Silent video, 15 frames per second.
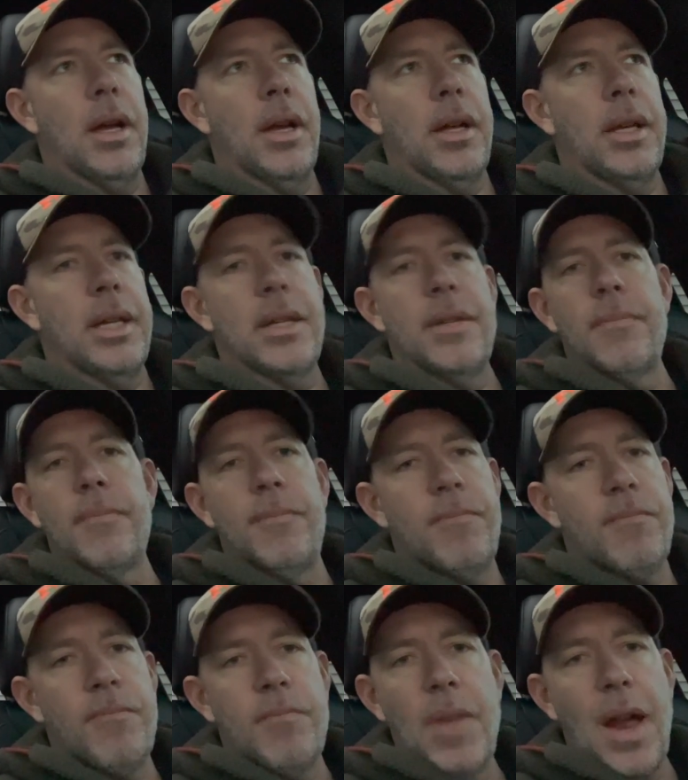in
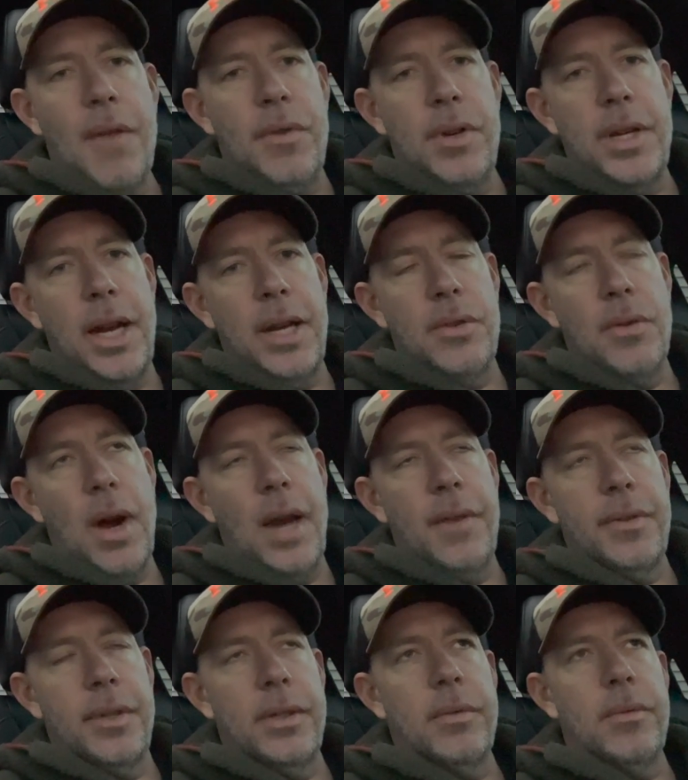everyday
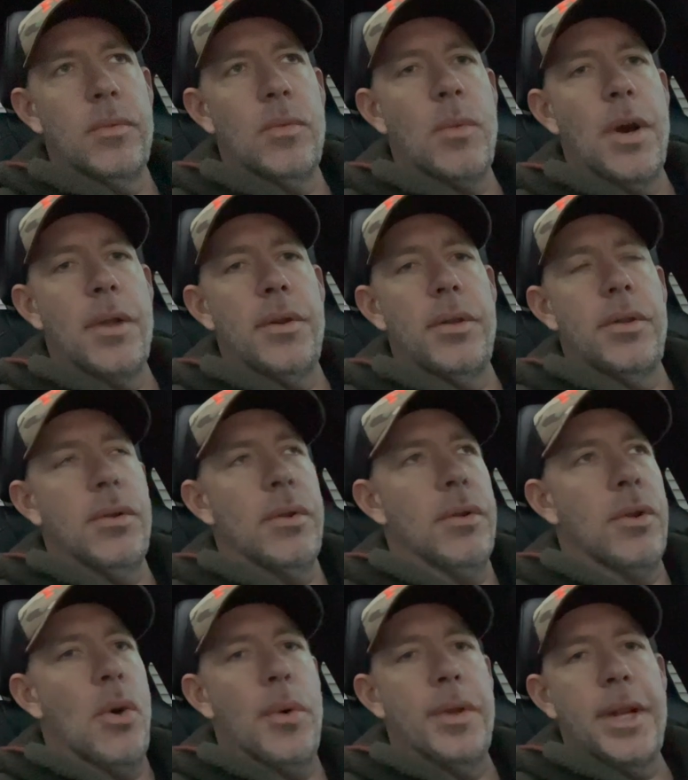driving, whether you're
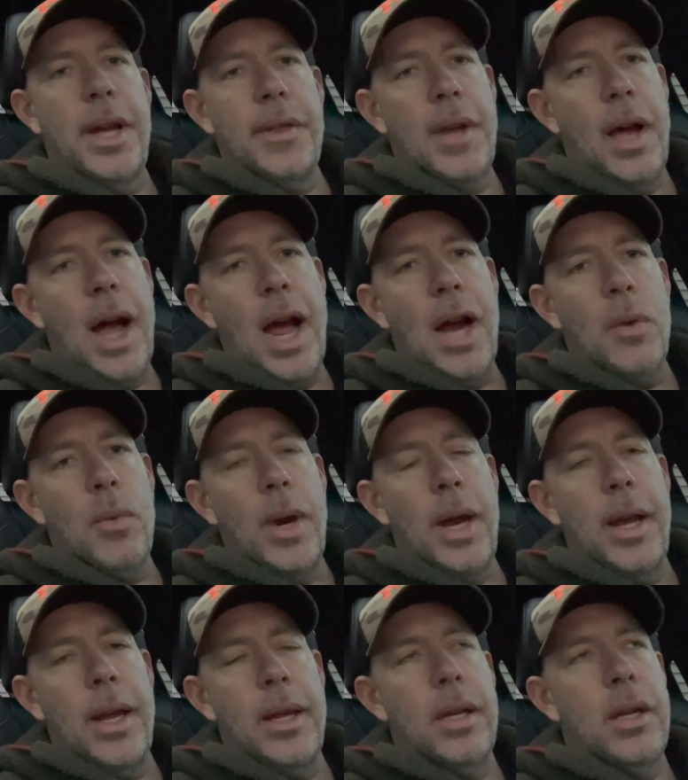going down the
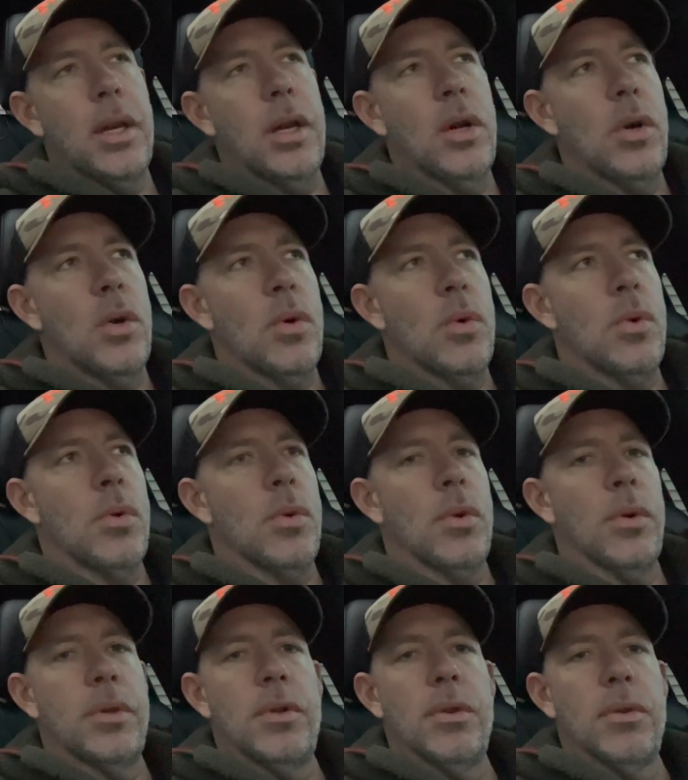highway
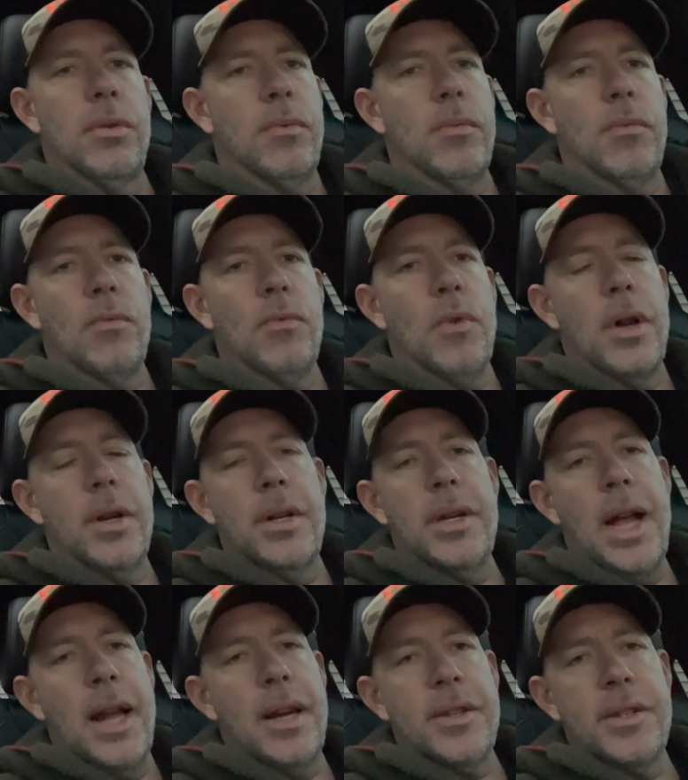or you're running
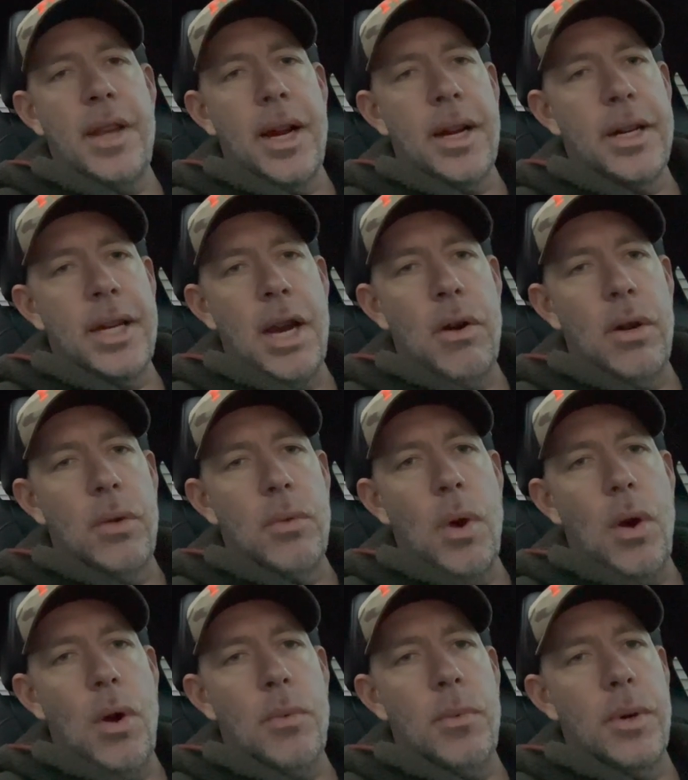down a secondary
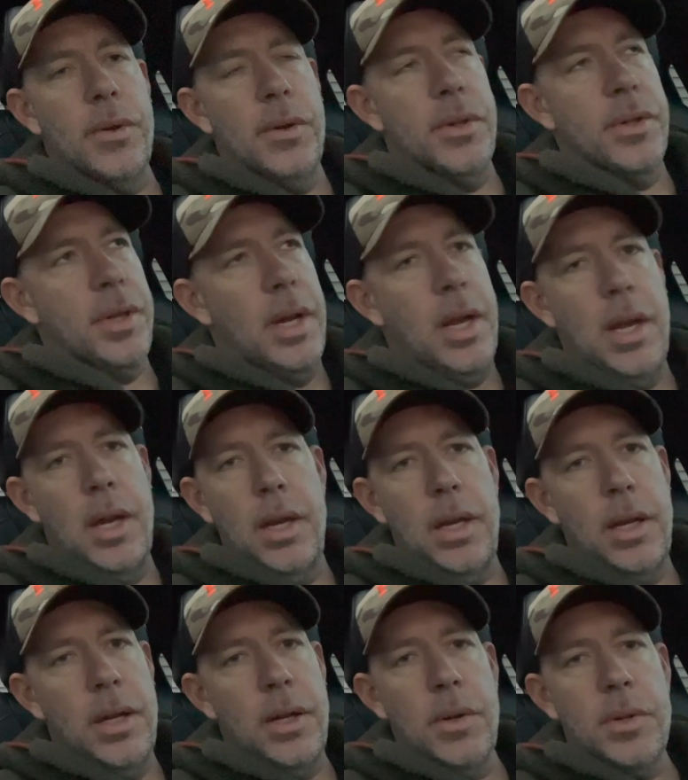road where there's
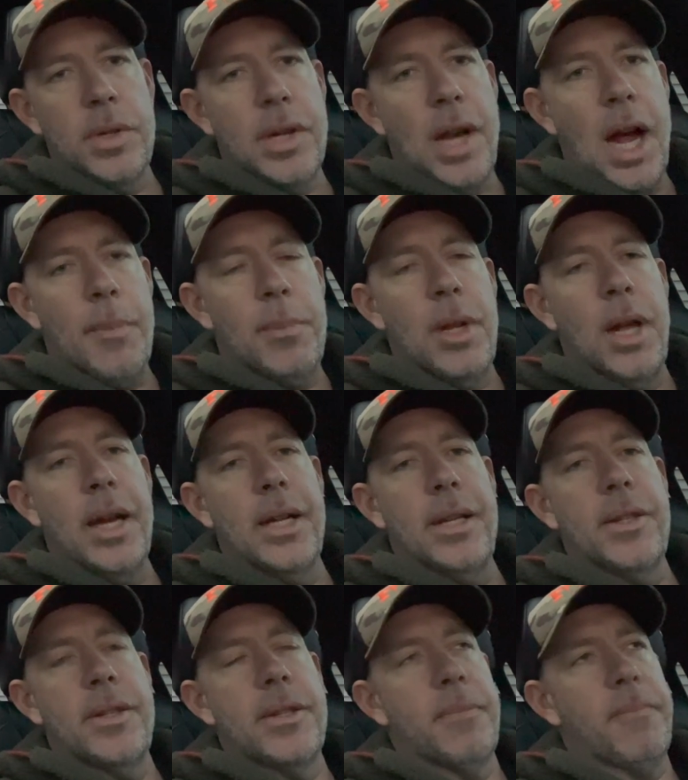
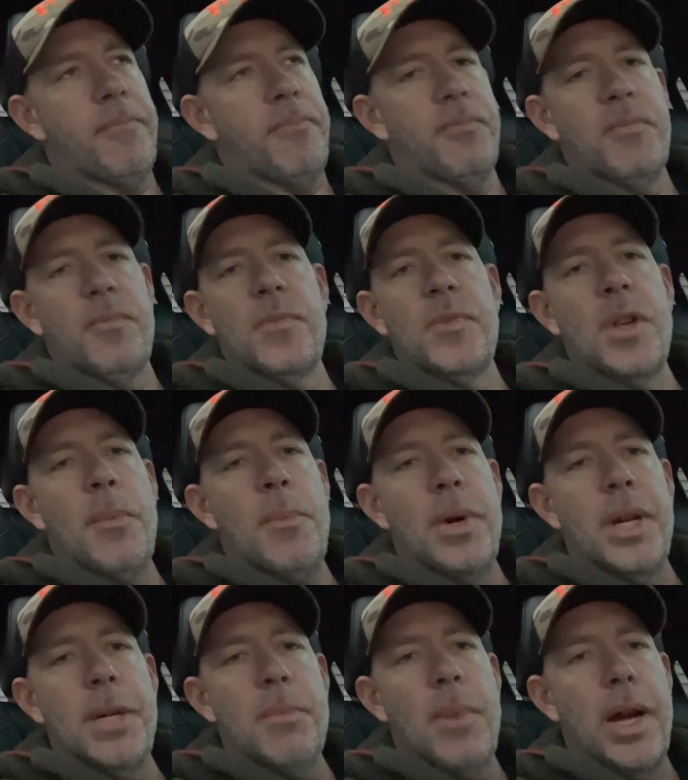stoplights.
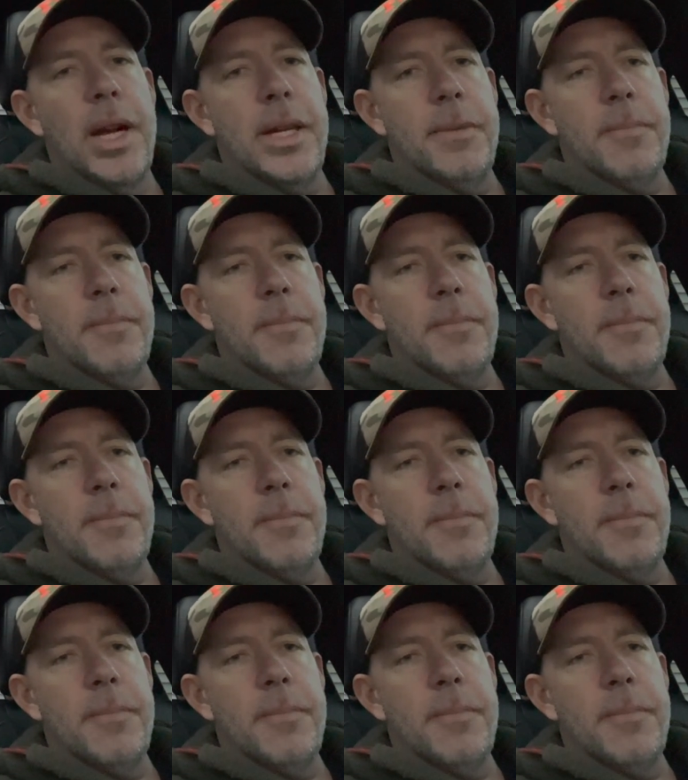Somebody might